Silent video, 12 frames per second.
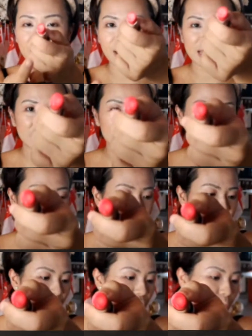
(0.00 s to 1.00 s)
You can see there's
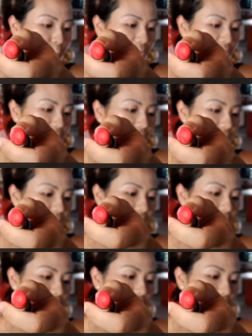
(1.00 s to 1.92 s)
actually two colors.